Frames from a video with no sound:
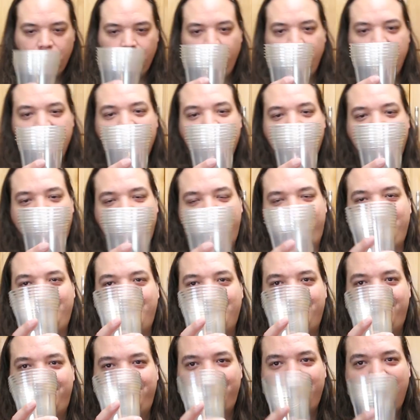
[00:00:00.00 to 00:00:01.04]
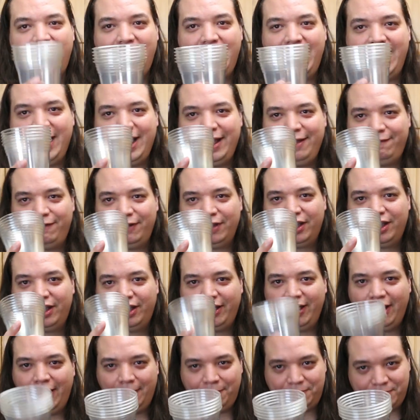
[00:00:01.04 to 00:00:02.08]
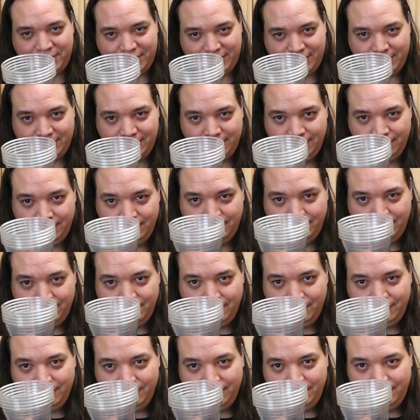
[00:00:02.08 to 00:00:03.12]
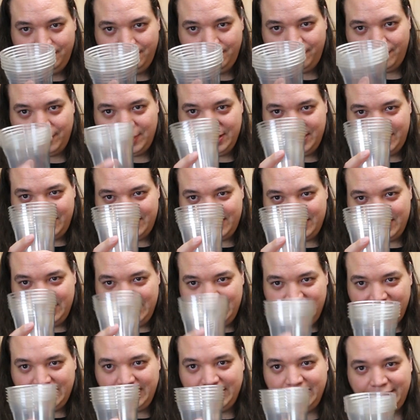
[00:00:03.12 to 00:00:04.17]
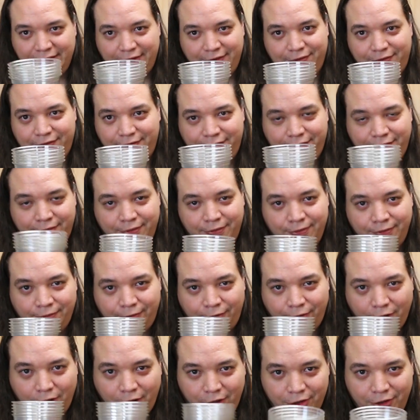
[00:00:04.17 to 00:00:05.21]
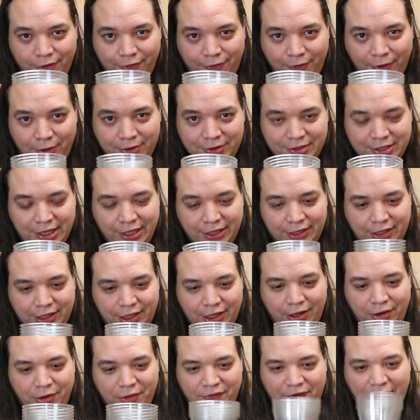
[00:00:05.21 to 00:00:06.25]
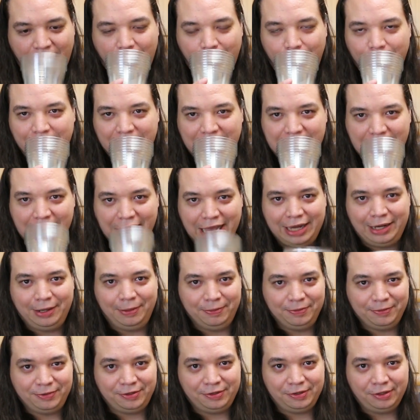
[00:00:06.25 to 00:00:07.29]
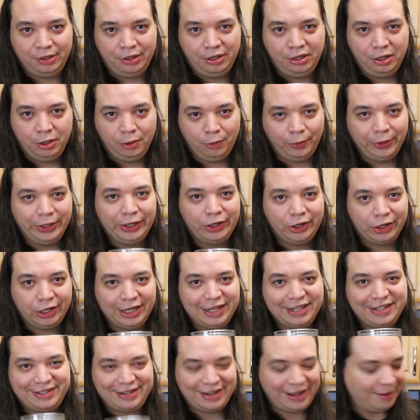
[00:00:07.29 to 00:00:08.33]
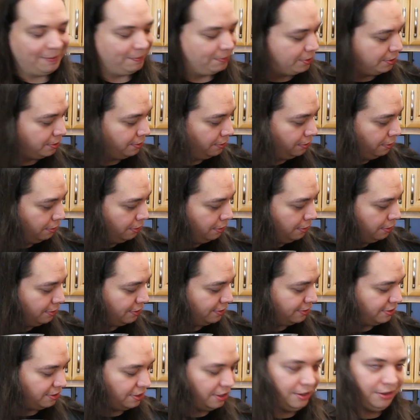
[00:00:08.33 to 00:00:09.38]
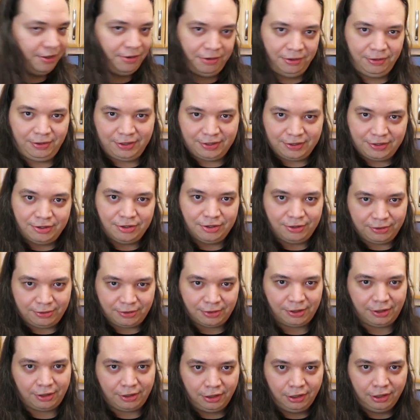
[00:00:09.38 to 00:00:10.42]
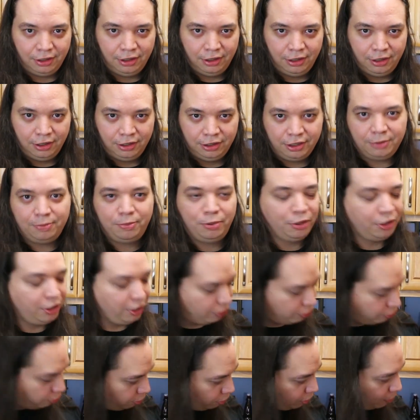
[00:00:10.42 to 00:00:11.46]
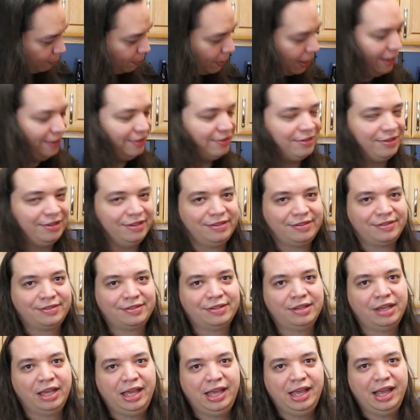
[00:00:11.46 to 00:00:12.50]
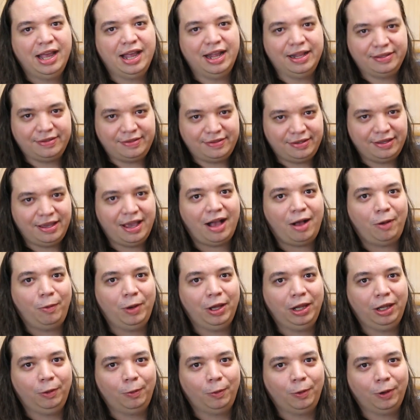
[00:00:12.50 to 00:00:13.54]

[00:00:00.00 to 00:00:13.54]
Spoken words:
We have 5 cups. This is indicative for all you folks out there of how many items we're going to attempt to send through this juicer. To put it through the paces and see how well it